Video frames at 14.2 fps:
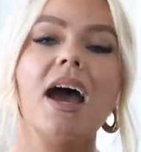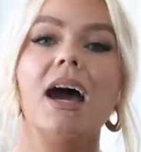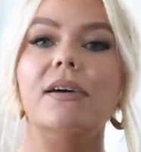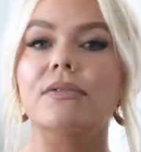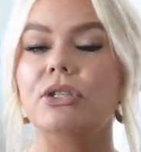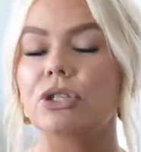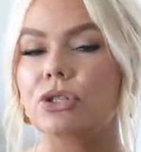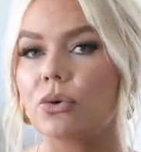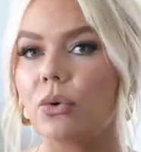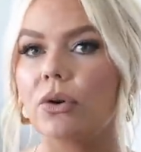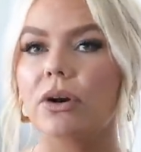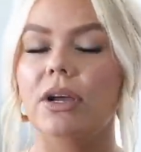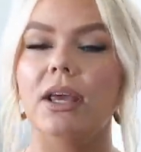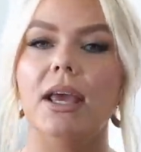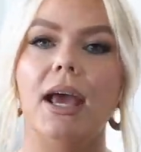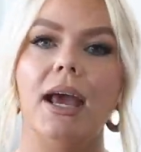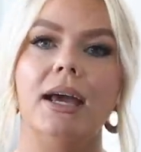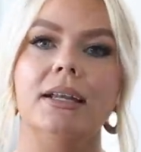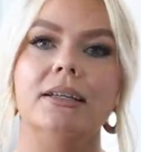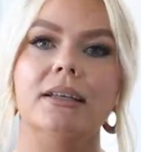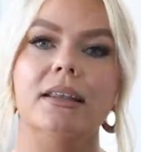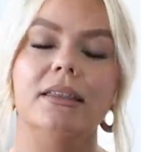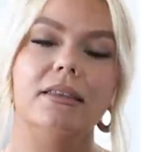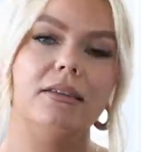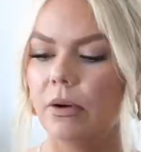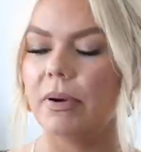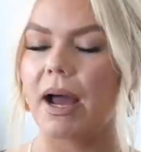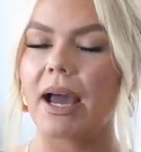have a story, and
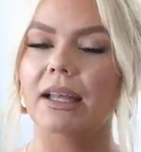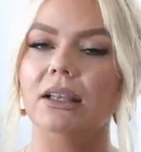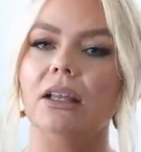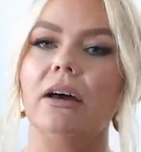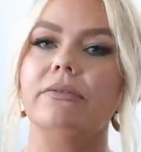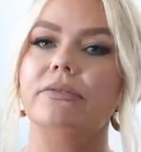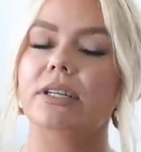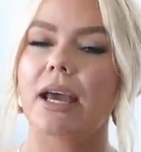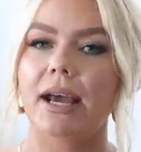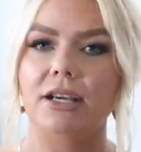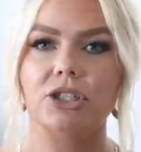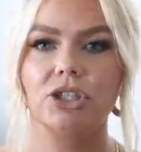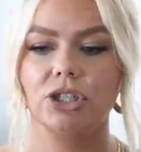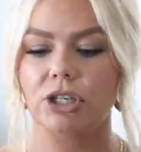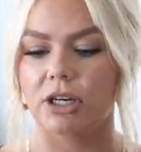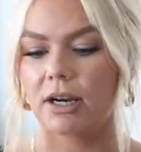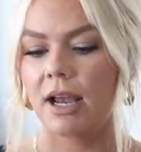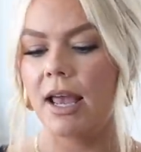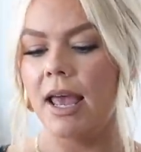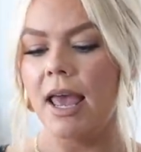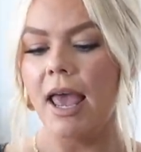but I love texture.